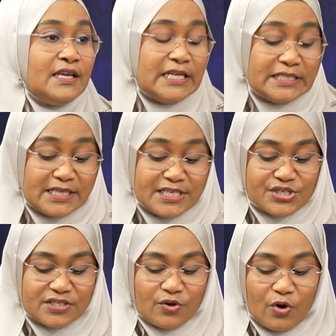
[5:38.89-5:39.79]

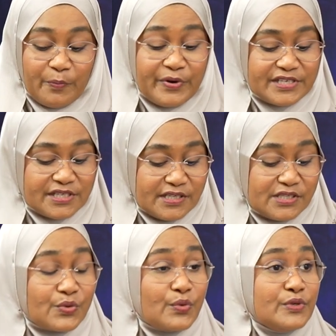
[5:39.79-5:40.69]
International cooperation is
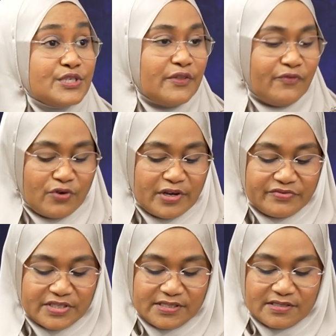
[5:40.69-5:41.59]
crucial for
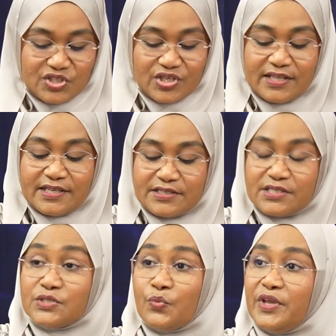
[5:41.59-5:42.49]
addressing
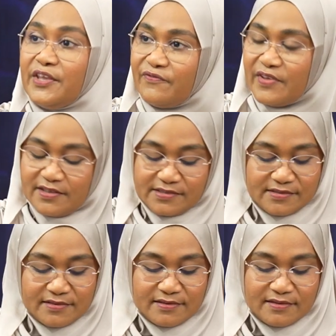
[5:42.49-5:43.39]
challenges we
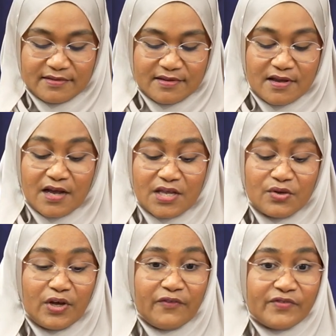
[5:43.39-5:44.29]
face.
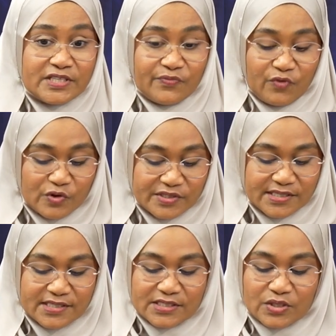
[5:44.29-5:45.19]
IOFS
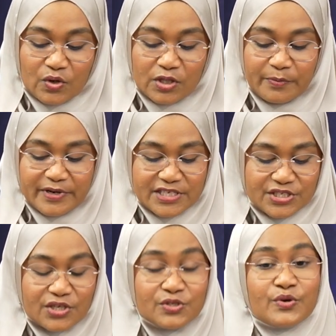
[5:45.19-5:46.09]
fosters
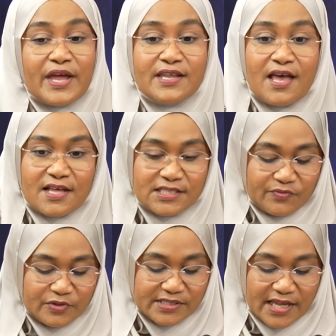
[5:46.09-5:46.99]
collaboration to enhance
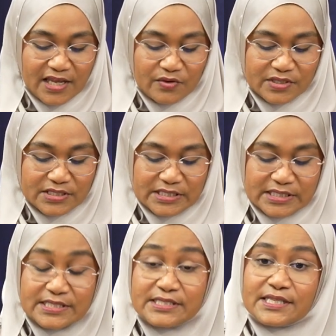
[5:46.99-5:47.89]
food security,
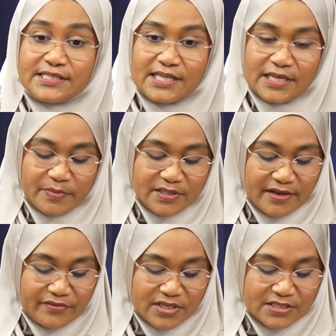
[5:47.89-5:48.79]
sustainable
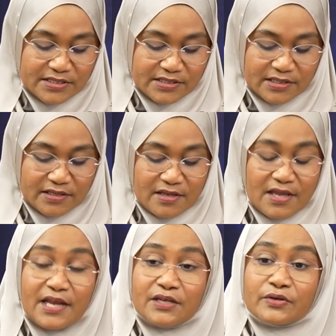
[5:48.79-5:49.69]
agriculture,
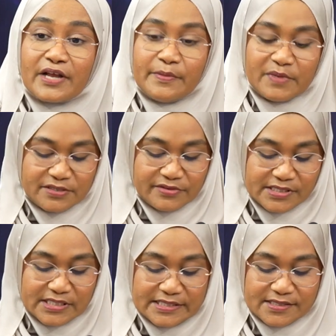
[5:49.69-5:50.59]
and climate
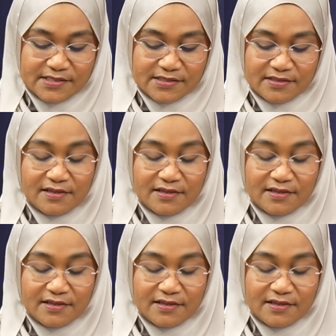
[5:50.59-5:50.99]
resilience.